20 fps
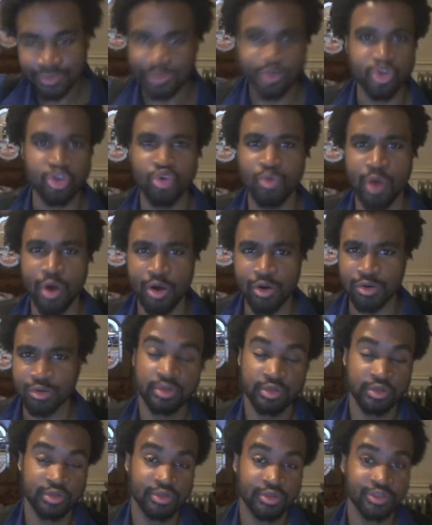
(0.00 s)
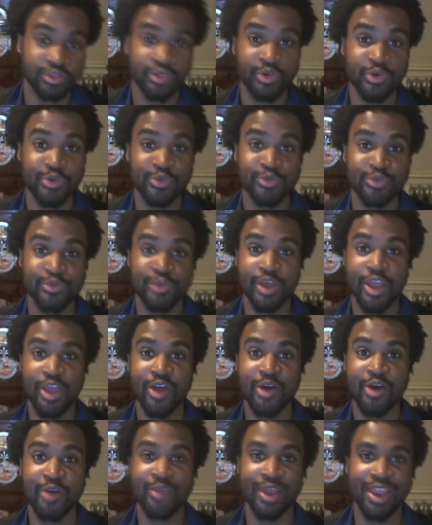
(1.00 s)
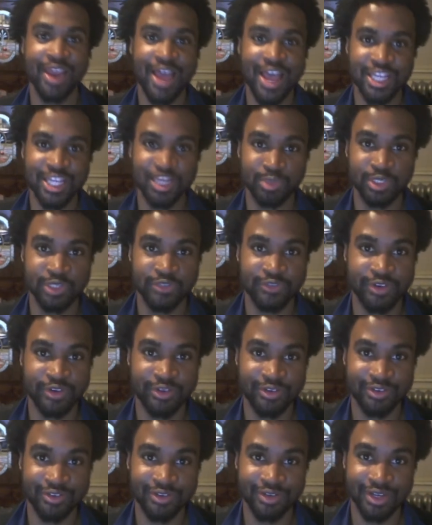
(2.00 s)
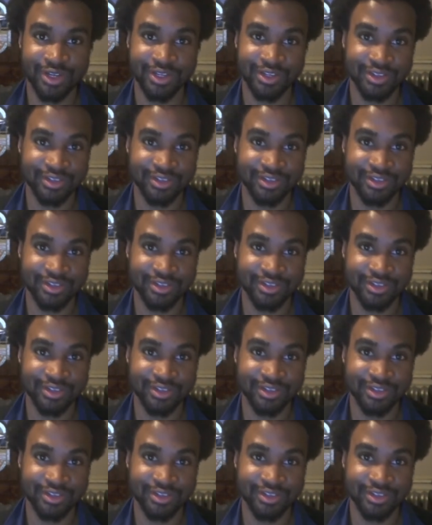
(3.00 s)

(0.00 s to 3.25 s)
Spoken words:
Kubo. So on my last Bleach video,